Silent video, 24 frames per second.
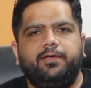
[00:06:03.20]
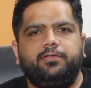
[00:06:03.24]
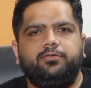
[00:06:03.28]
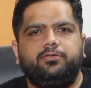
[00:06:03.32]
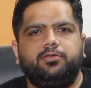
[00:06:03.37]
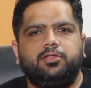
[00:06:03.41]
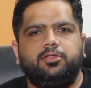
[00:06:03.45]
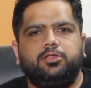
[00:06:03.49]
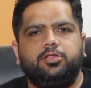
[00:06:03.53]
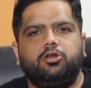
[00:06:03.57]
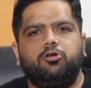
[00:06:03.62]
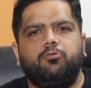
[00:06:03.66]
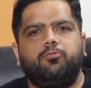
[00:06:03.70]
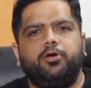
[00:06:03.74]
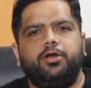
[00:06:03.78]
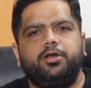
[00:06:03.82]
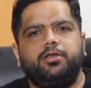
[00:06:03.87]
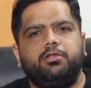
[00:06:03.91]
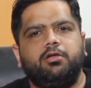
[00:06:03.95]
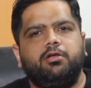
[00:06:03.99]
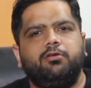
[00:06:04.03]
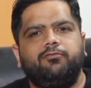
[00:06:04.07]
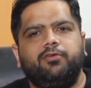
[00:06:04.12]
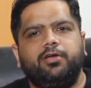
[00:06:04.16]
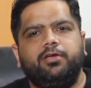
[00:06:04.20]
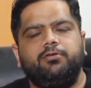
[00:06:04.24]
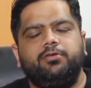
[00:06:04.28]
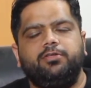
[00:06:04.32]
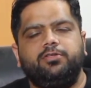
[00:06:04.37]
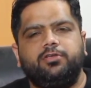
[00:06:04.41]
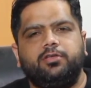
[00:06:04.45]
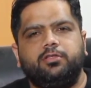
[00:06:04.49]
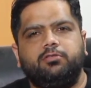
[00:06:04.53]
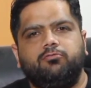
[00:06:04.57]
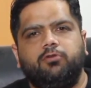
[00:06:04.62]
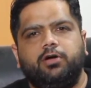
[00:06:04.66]
inches, 0.75
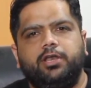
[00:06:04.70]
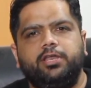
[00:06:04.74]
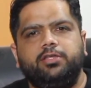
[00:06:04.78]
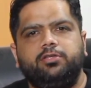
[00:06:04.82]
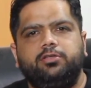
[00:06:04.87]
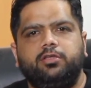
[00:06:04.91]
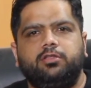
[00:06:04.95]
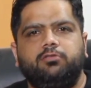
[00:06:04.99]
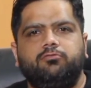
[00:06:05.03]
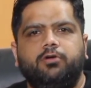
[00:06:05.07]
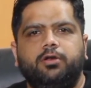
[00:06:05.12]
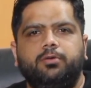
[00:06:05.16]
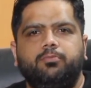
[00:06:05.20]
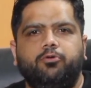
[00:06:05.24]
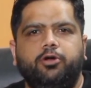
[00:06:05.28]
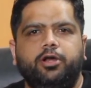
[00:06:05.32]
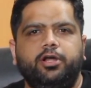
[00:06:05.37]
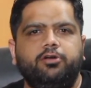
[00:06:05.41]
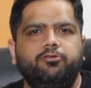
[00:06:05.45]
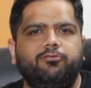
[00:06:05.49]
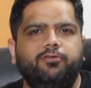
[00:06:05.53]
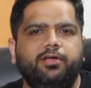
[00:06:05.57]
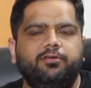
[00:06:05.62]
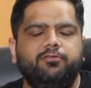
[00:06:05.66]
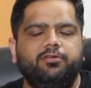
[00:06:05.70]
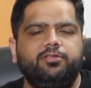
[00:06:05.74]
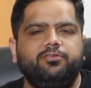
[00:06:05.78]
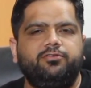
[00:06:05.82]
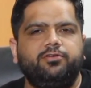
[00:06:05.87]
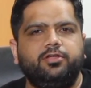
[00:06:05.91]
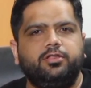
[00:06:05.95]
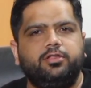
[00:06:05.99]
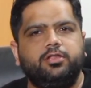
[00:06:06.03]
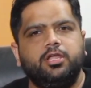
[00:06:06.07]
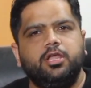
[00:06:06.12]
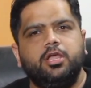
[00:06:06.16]
inches, 1 inches, 1.25
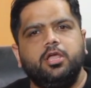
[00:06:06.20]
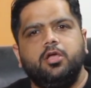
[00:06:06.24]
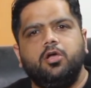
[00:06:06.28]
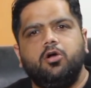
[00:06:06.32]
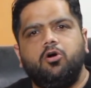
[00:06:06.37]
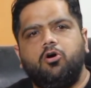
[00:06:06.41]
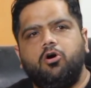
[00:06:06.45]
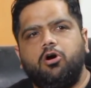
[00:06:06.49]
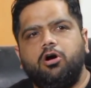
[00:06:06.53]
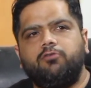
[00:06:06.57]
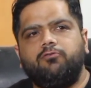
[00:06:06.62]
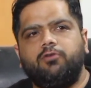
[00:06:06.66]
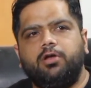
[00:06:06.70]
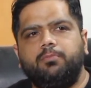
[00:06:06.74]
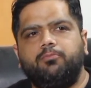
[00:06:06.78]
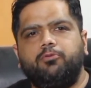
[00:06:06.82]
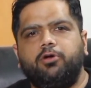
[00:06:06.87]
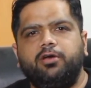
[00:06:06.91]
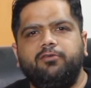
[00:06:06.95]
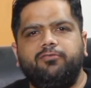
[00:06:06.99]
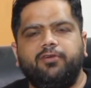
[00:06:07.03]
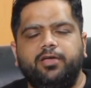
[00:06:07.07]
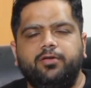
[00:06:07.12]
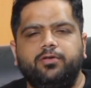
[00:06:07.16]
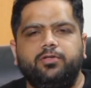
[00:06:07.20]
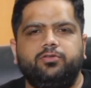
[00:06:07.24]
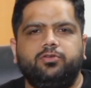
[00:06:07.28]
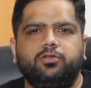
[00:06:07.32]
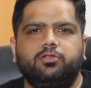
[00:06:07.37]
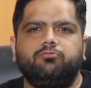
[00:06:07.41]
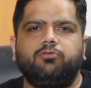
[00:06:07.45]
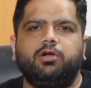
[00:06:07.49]
inches or 1.5 inches.